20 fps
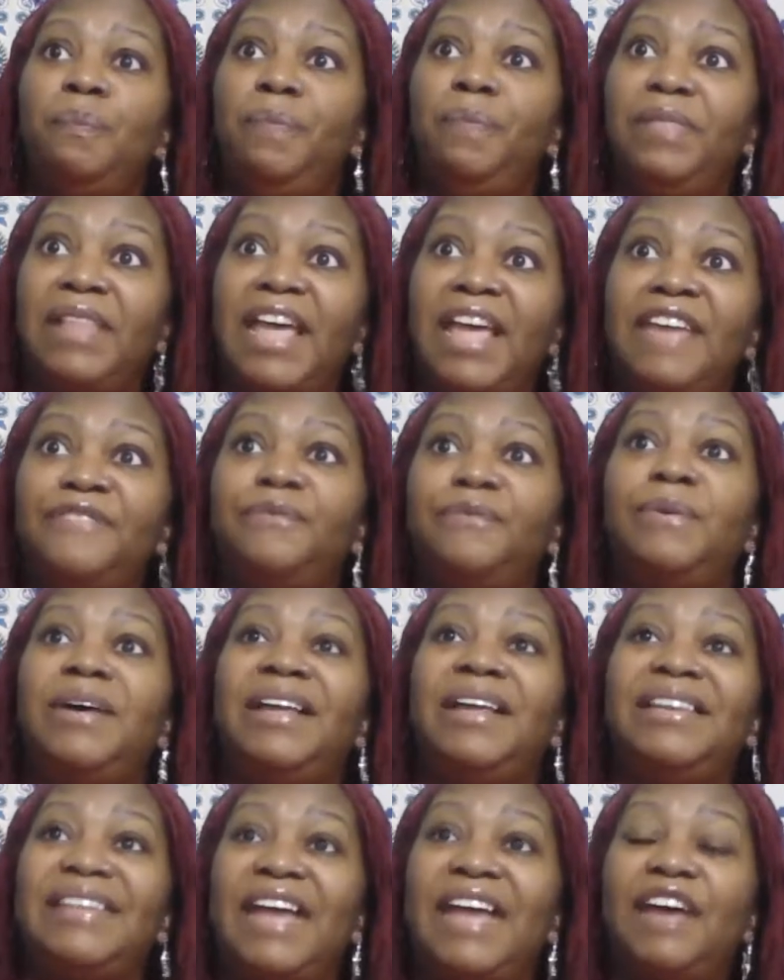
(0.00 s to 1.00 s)
Life
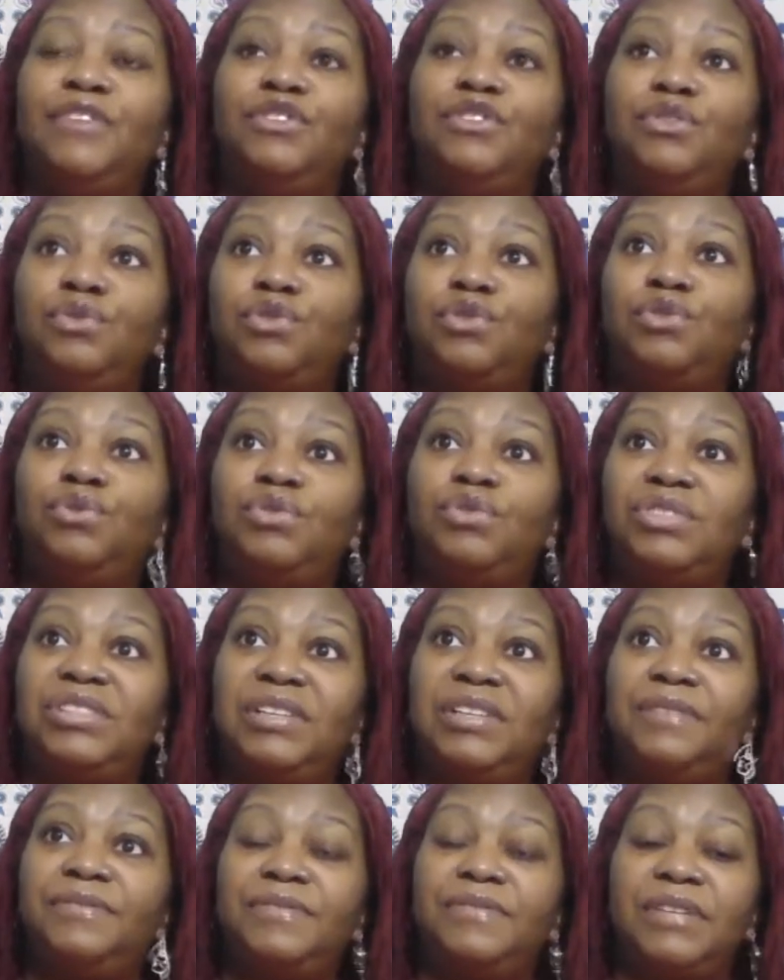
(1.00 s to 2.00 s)
will allow you to
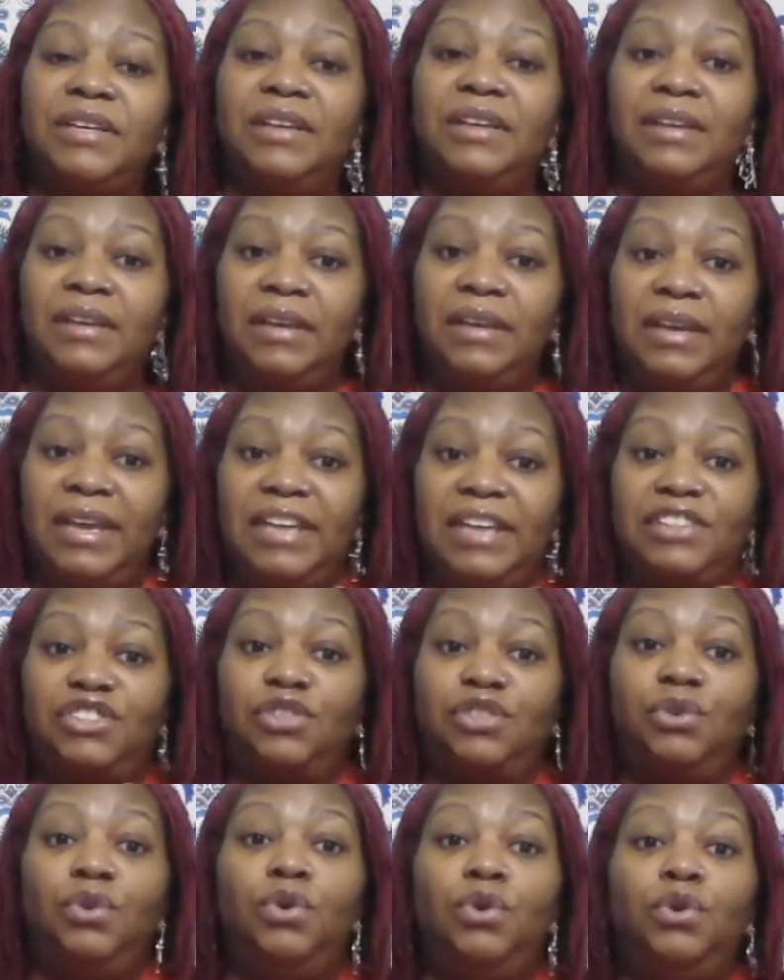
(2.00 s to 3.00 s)
shift
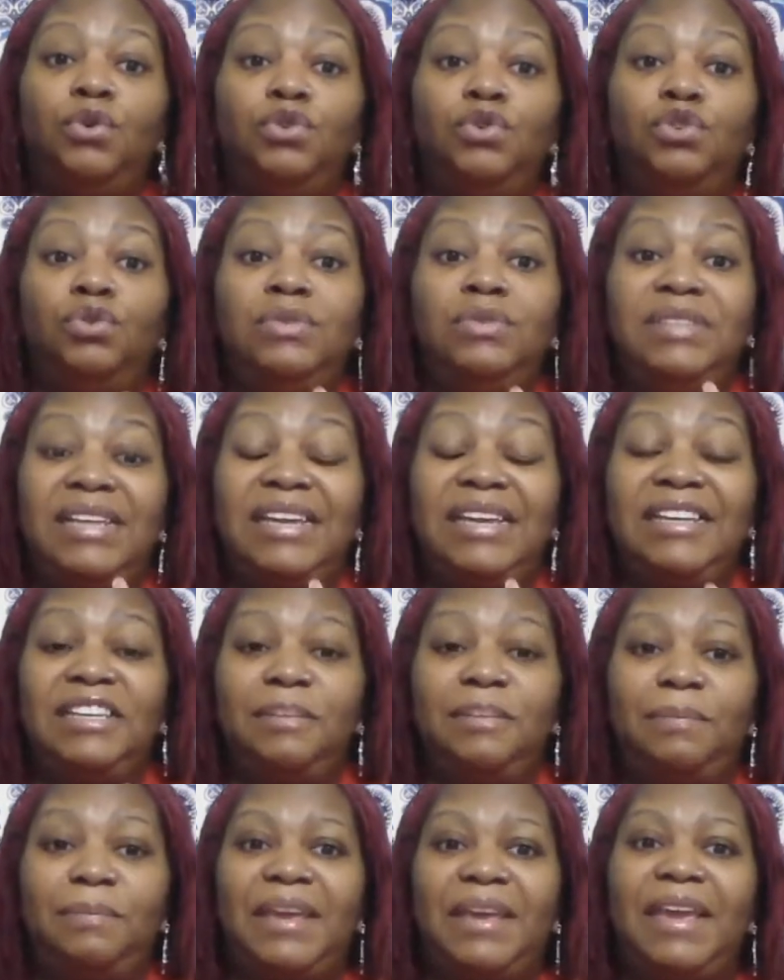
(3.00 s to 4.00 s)
into who you need
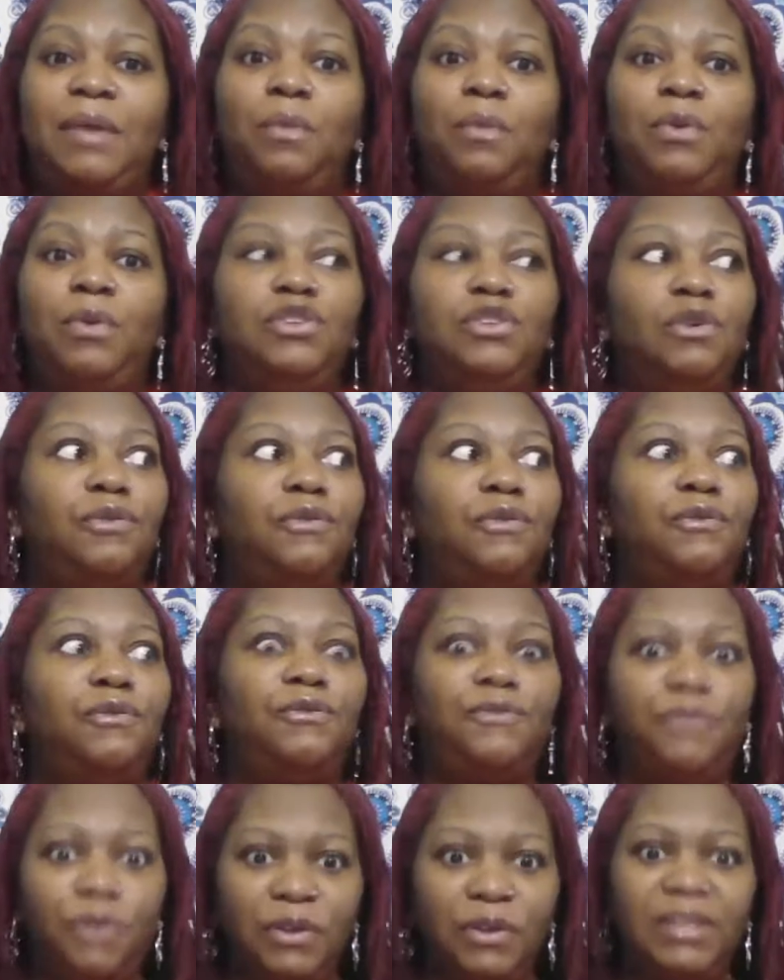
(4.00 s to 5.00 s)
to be when you're
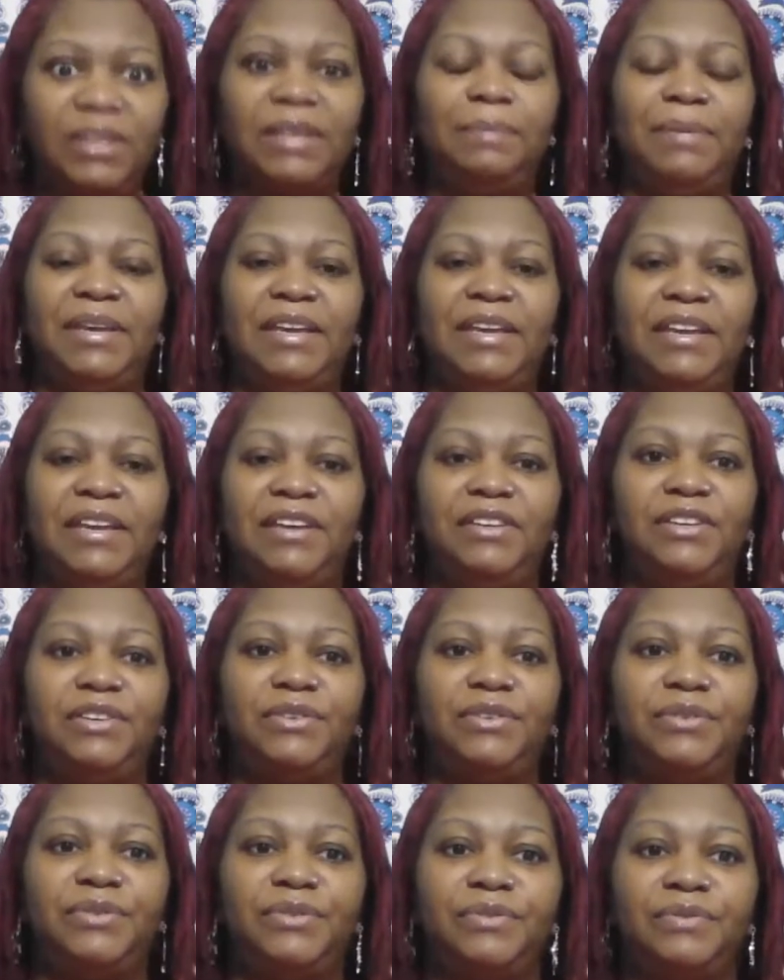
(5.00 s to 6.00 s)
fully being you.